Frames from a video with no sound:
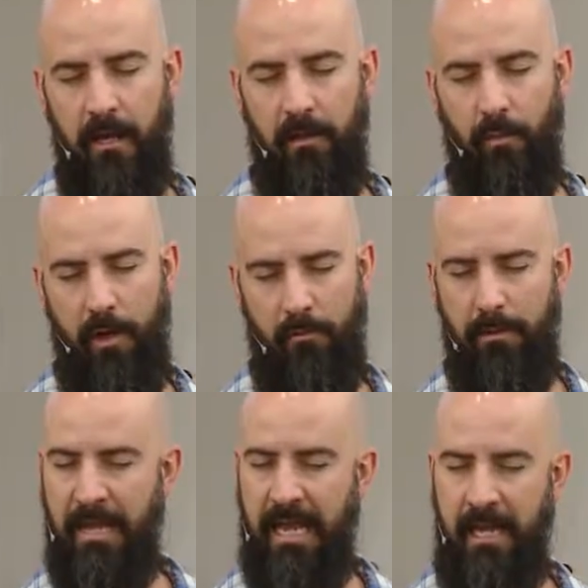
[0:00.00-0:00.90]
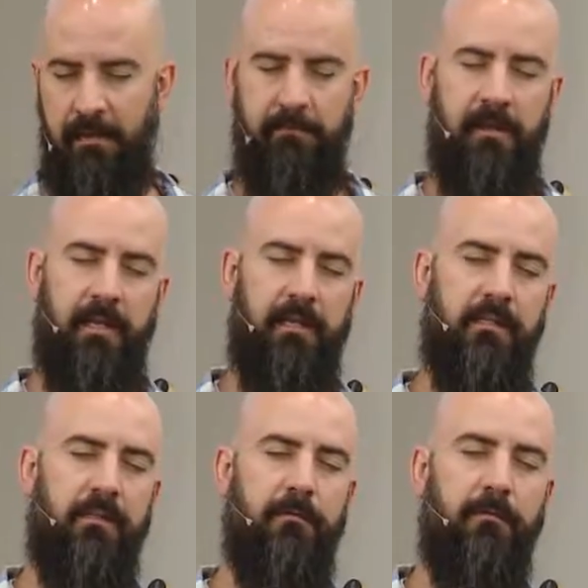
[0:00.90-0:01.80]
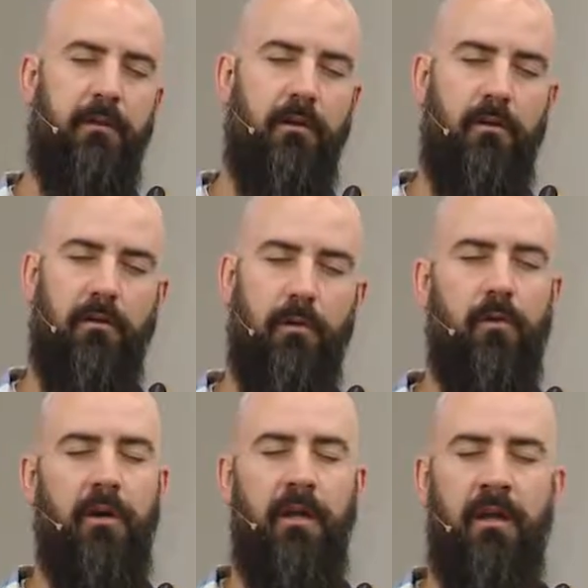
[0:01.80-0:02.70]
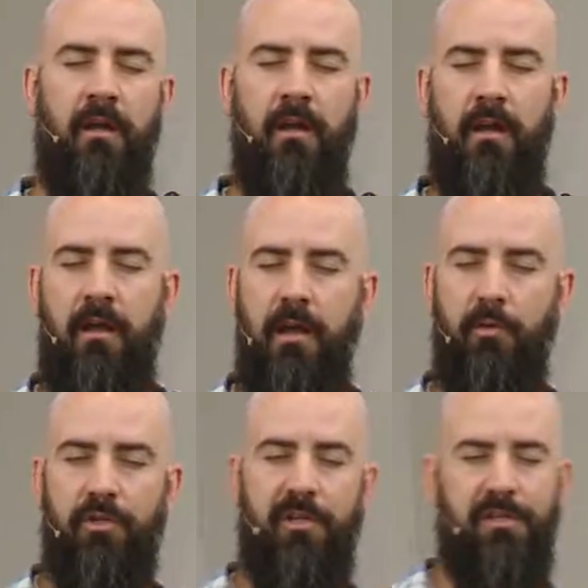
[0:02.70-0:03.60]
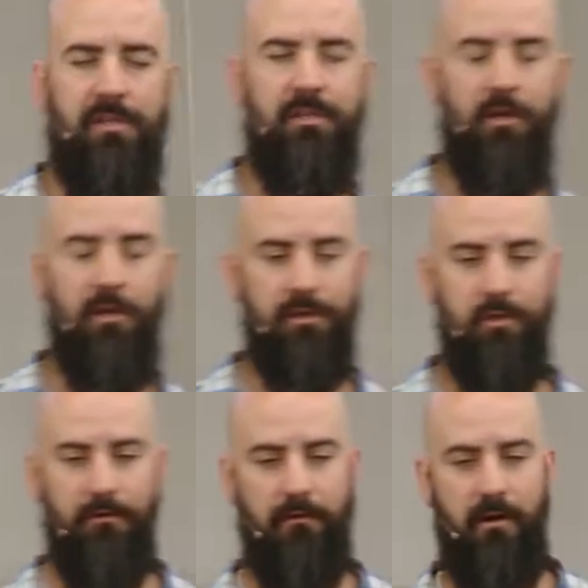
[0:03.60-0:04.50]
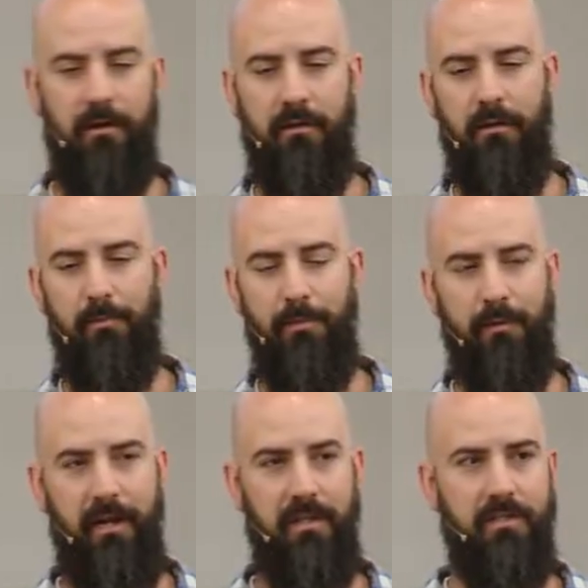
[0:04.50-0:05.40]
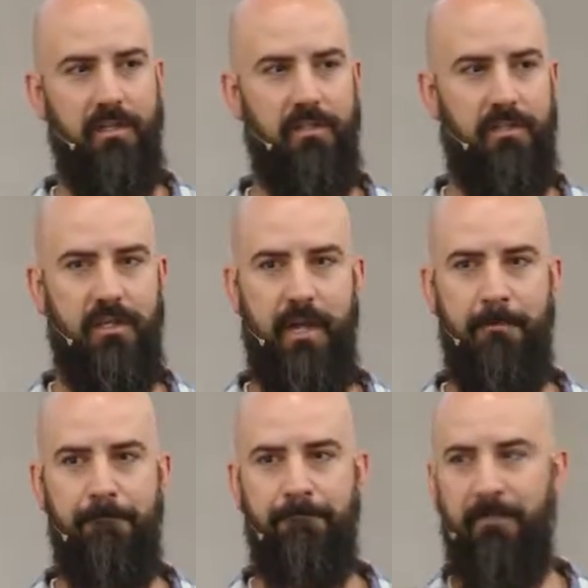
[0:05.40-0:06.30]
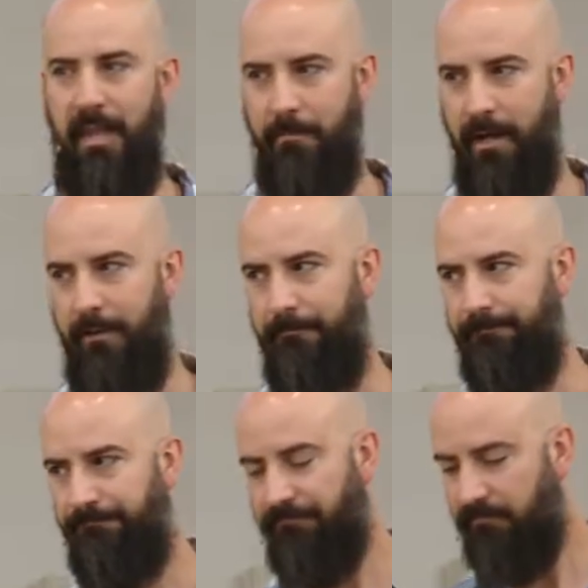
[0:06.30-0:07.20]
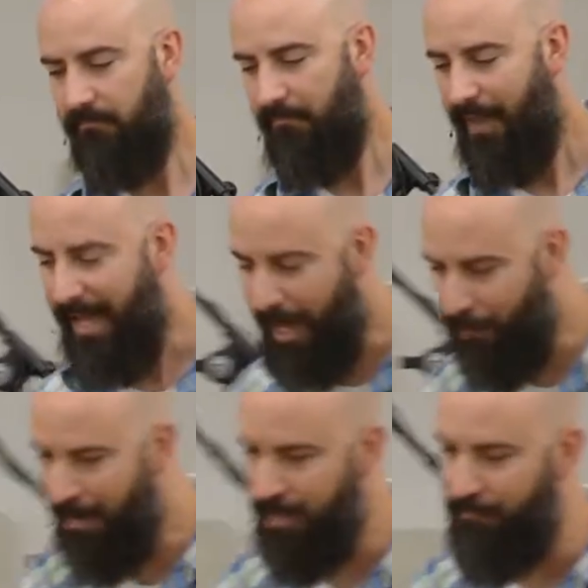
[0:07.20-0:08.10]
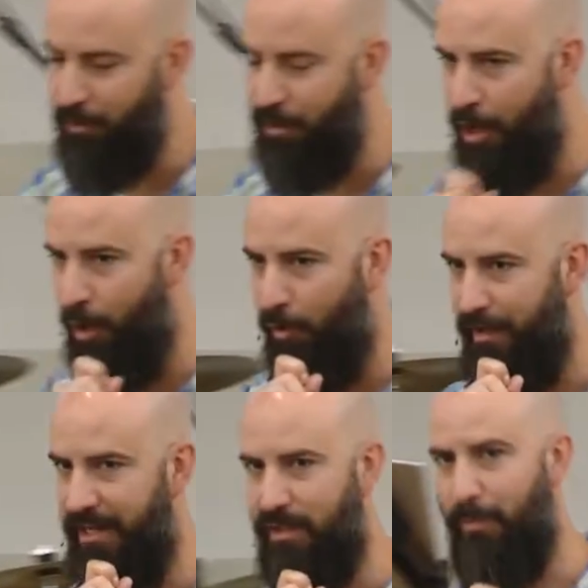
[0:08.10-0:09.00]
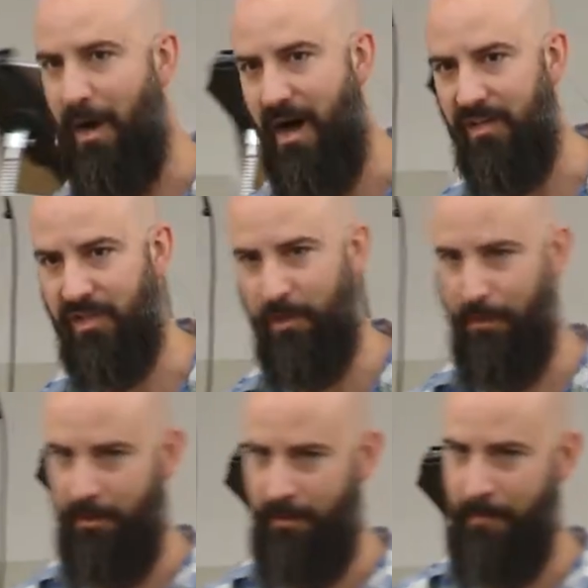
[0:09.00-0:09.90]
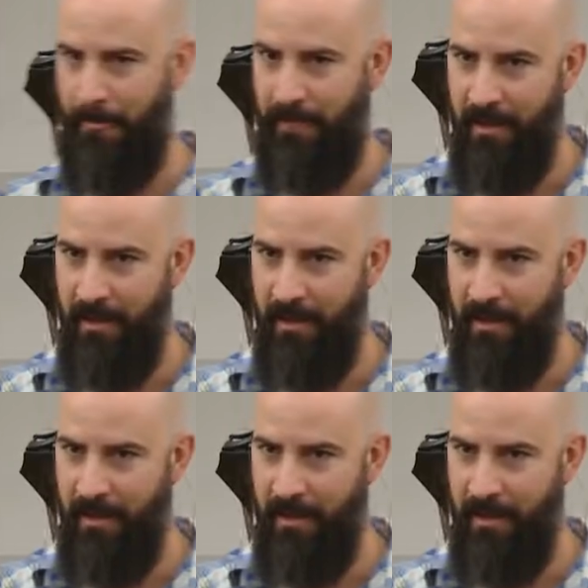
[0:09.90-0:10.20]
uh, the way we behave in it for your glory. And we trust it's also for our good. We pray in Jesus' name. Amen. How many of you know that it's possible